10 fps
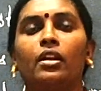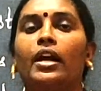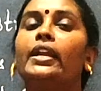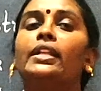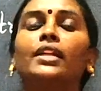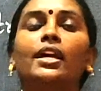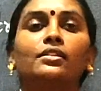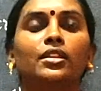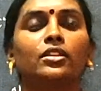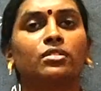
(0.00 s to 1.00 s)
And in that
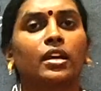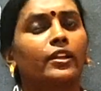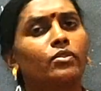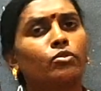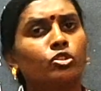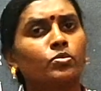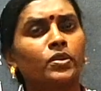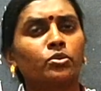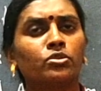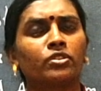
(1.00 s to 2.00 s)
things, iron was
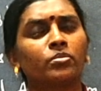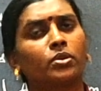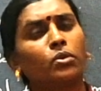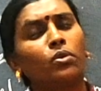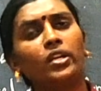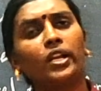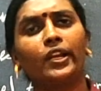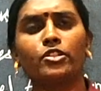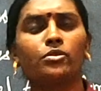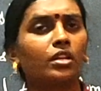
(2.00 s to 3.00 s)
being used from the olden
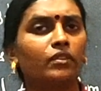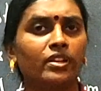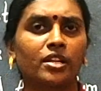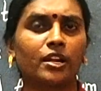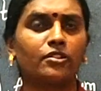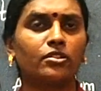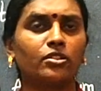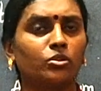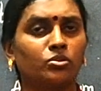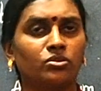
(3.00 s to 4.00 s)
days only. We started to
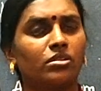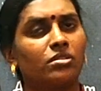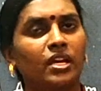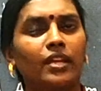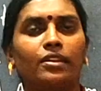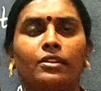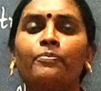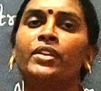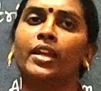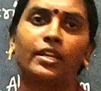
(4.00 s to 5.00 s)
use this iron,
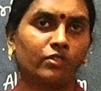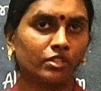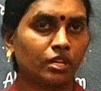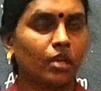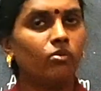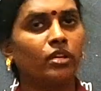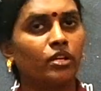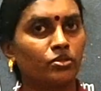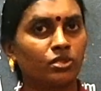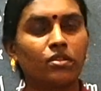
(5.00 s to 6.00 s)
and even now we are
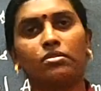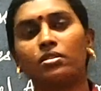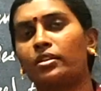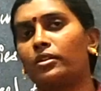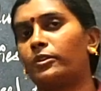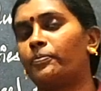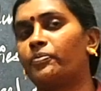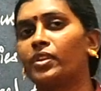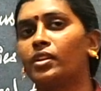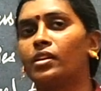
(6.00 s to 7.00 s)
using this iron.
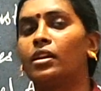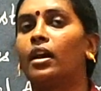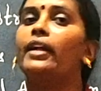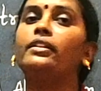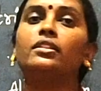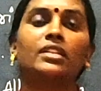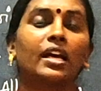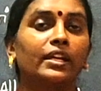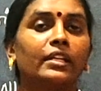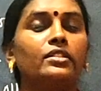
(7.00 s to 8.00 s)
And these
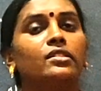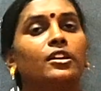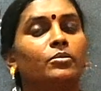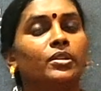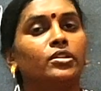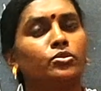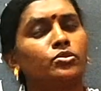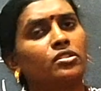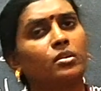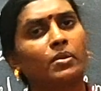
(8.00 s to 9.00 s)
irons are being used
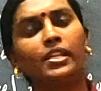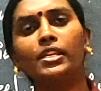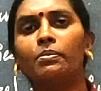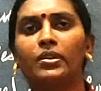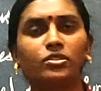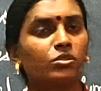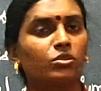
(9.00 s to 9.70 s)
in the many places.